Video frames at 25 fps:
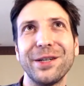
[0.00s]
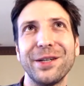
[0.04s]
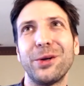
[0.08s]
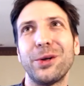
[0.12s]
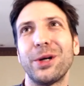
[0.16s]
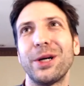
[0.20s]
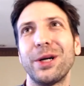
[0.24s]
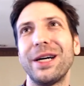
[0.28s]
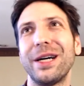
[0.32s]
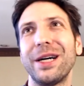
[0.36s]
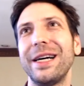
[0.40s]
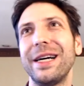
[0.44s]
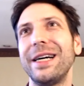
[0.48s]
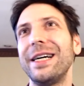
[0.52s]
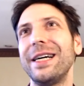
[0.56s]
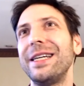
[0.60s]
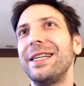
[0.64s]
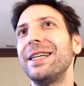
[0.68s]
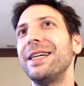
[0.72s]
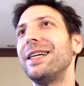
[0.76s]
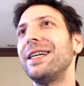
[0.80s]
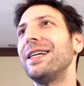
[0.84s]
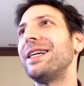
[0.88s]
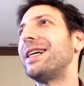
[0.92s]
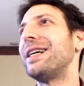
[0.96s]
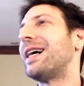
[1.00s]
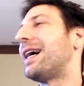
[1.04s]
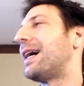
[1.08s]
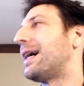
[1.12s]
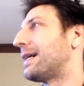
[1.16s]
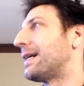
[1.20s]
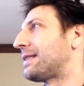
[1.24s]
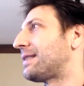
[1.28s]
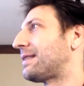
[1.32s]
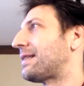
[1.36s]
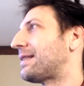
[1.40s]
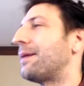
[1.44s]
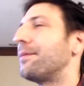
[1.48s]
or in
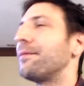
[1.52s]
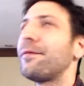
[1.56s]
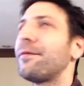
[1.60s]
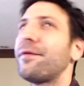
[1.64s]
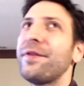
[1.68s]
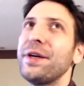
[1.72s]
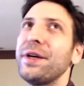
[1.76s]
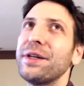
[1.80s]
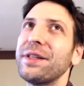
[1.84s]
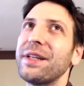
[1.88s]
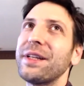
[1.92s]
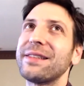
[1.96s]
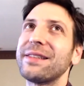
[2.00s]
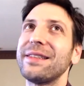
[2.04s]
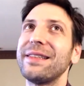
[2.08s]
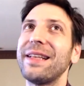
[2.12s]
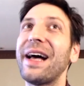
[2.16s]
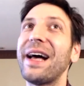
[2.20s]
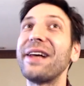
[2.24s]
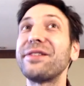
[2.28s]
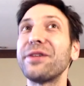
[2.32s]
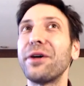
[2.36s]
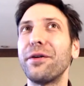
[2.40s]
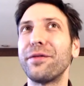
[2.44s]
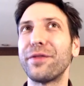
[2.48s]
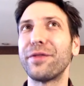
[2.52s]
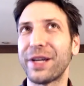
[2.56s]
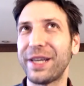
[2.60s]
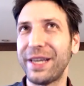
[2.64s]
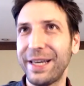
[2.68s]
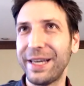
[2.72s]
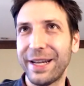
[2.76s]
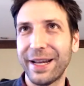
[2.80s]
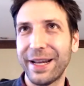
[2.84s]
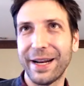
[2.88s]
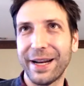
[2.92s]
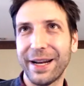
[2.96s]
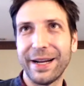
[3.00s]
some field that's less
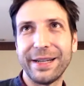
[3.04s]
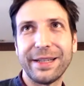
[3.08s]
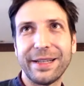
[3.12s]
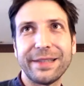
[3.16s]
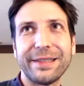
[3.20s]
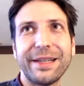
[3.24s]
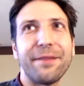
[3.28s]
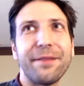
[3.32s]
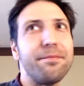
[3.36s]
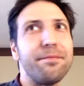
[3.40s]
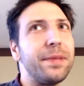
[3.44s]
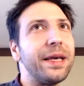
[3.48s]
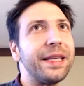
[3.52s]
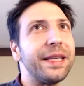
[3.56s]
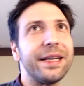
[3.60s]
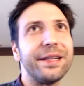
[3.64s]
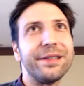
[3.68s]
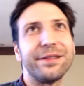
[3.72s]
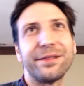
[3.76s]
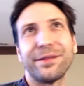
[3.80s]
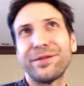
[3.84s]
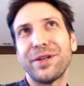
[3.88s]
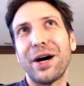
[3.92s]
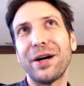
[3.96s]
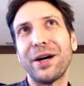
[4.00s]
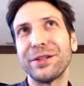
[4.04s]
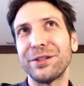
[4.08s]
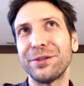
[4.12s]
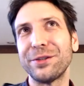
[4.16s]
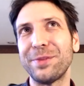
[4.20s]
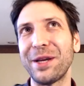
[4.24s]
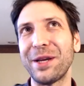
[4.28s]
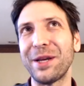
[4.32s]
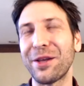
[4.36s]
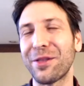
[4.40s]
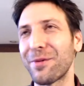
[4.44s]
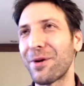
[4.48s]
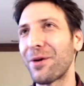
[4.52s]
overheated and doesn't have millions of dollars
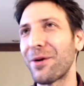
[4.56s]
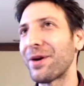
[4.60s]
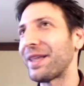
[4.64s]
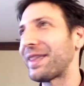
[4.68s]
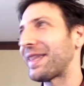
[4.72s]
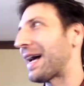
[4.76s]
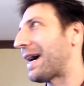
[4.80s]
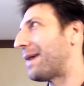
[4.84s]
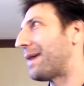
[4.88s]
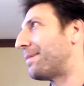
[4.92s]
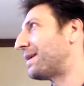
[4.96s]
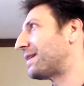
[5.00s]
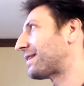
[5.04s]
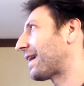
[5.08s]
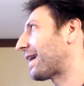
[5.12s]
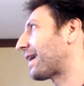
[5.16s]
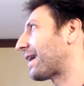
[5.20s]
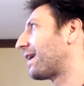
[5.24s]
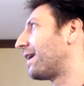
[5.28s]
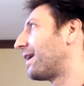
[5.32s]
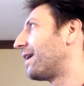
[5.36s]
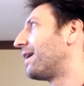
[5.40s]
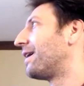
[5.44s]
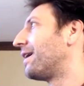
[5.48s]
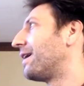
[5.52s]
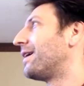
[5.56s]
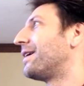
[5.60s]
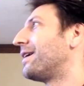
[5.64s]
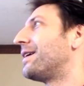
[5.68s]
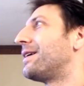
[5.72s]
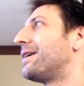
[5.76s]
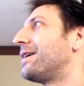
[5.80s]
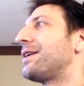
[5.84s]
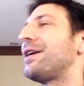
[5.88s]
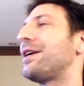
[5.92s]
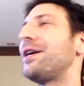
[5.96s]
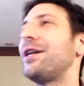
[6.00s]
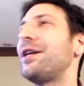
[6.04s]
being thrown at them, it's like,
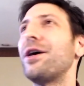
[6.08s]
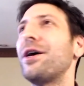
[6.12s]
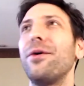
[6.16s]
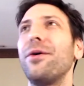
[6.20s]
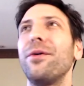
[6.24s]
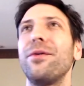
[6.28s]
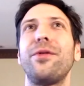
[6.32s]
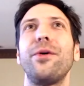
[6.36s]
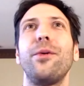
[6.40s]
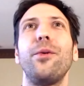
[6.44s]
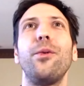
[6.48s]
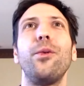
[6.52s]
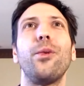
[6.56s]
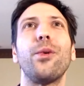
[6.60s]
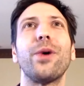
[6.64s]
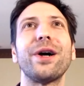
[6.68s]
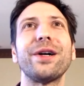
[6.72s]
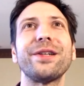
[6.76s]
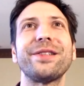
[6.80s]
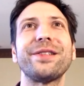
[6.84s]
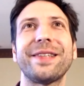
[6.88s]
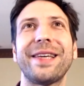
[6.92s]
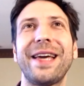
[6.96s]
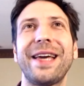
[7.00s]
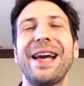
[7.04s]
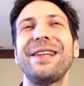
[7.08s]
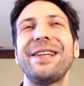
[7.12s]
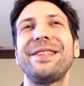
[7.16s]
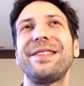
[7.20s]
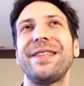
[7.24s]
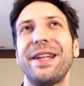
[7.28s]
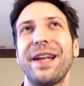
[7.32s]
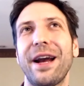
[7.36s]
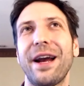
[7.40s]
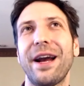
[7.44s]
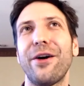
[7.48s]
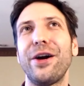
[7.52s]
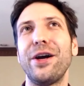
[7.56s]
the worst case
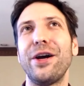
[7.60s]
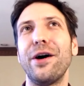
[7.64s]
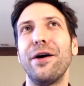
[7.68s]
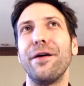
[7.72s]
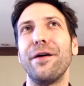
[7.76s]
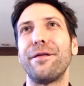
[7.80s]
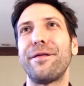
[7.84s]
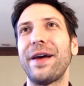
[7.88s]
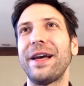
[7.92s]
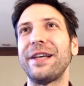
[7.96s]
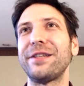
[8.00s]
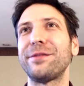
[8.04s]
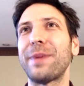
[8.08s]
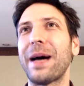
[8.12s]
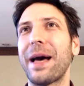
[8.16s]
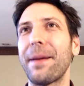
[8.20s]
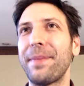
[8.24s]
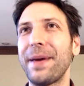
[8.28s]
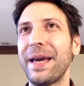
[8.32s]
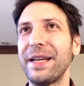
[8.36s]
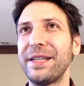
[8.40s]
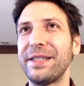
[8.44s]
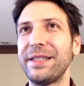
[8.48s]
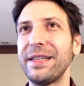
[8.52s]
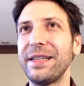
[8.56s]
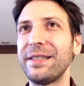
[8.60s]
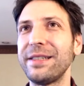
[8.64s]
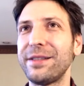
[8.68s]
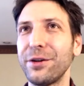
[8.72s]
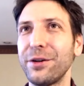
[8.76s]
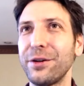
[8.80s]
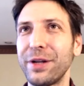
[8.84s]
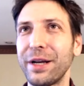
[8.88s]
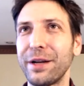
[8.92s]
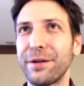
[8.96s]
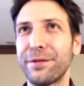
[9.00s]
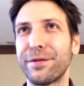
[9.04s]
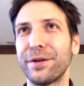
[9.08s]
scenario faced by a PhD
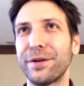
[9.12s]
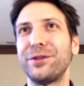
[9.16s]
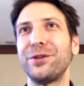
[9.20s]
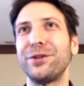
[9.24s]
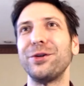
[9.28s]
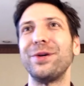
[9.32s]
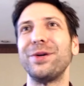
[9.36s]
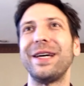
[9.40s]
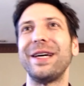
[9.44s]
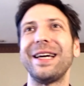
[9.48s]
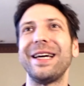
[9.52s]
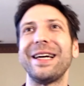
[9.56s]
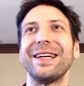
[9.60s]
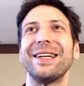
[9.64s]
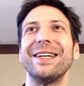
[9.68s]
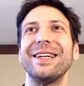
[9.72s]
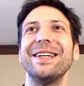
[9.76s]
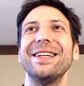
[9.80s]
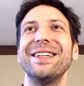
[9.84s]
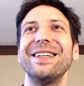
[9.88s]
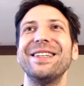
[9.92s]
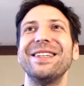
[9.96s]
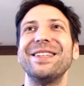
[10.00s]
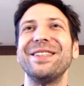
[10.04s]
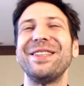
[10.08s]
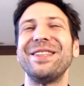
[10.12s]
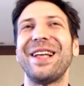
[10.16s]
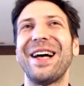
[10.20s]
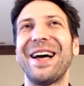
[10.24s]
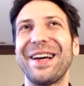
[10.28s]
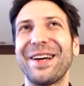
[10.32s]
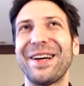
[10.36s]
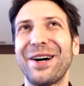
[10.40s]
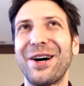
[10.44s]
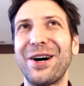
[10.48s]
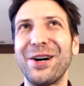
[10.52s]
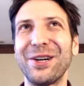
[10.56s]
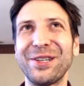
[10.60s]
student for doing
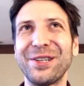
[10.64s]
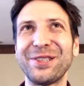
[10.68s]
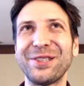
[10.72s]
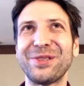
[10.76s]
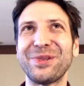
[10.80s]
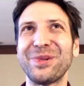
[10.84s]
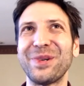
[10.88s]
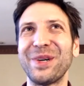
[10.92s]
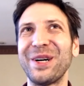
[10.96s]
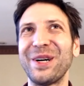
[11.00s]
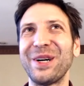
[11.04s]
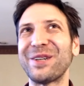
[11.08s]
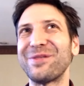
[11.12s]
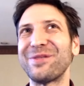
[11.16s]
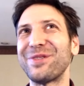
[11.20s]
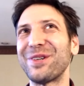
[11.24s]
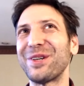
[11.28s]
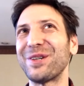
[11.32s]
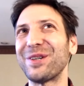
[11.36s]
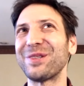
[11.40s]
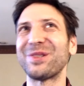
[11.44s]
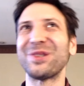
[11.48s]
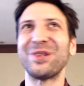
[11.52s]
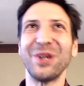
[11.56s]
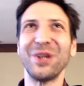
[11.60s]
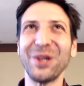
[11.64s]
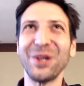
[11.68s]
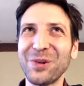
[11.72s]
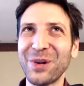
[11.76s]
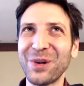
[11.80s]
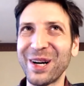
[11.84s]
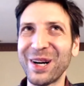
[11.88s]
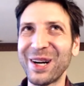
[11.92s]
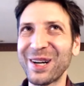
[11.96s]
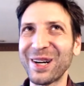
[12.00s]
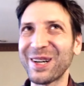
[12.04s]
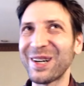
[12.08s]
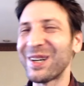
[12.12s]
like honest work versus good
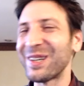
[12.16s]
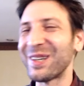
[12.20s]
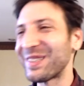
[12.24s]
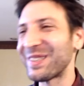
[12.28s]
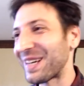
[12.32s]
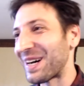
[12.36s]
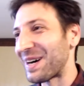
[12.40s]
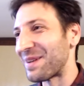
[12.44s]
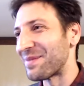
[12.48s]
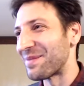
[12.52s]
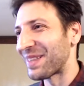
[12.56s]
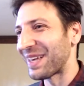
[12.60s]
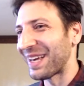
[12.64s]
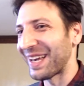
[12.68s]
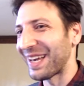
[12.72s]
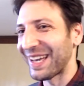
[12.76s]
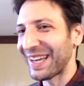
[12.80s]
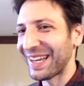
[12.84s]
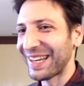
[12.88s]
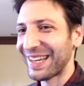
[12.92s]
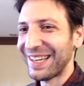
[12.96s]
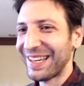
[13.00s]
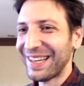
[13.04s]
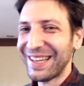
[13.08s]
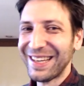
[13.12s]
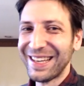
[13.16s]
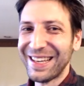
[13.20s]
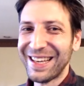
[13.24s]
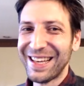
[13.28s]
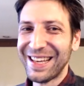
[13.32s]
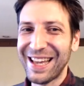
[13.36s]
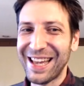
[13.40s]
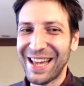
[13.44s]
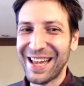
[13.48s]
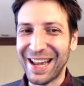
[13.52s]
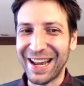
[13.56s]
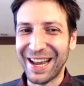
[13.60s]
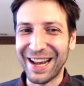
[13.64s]
work or something
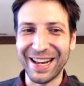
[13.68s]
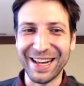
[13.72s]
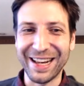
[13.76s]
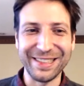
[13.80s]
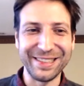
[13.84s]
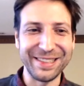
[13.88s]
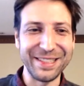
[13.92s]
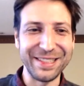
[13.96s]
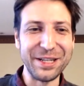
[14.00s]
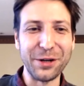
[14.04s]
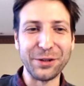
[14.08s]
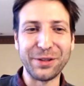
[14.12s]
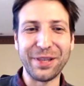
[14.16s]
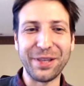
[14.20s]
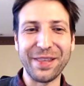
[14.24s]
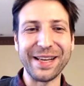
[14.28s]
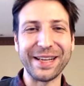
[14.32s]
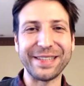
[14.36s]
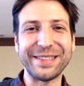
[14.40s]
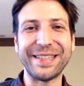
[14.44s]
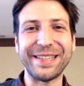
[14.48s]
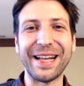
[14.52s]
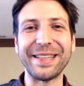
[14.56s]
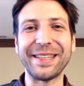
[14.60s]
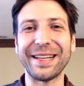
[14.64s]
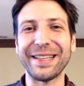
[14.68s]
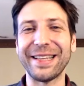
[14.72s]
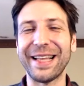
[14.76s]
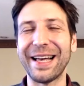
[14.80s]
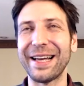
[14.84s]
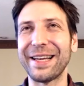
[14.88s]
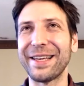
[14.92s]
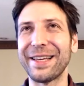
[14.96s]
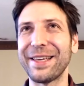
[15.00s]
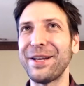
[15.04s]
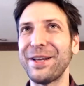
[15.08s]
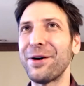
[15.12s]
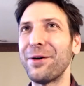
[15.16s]
is, to the extent that
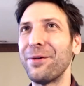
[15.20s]
like,